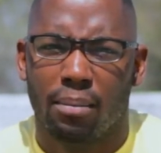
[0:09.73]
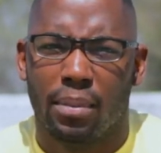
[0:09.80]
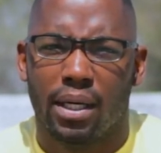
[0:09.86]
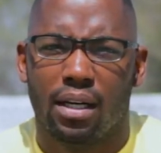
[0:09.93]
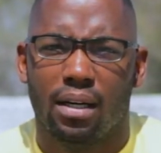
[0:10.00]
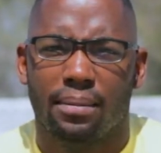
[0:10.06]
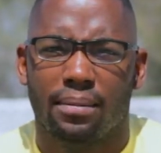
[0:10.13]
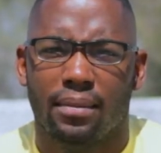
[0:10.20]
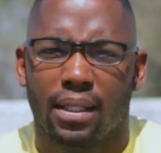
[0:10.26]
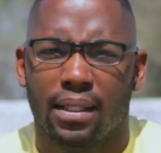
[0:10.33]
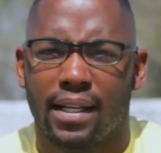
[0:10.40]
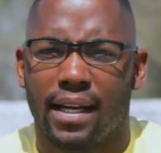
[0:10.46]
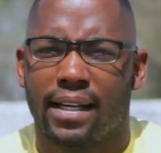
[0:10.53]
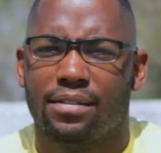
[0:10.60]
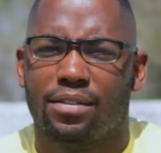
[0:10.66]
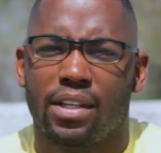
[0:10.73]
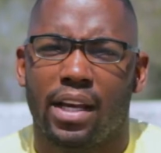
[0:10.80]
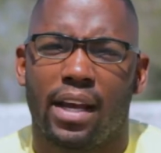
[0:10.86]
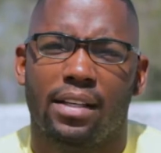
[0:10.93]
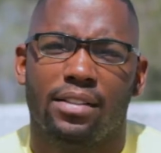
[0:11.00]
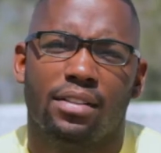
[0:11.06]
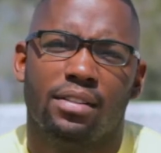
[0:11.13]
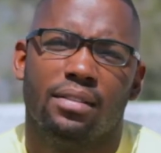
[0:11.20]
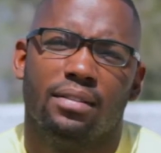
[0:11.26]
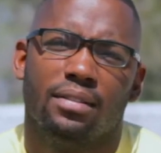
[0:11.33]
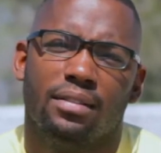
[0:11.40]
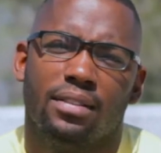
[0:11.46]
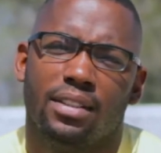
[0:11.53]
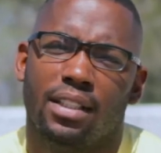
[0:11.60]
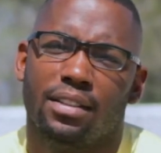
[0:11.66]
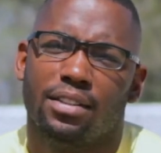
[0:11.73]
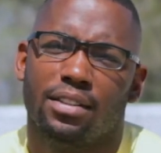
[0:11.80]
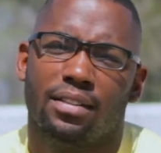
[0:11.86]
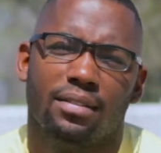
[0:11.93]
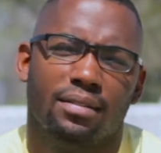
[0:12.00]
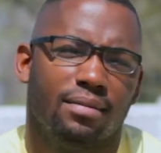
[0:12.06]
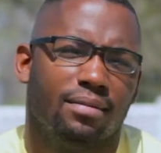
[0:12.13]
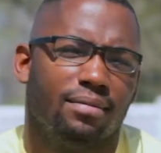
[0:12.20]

but a lot has changed since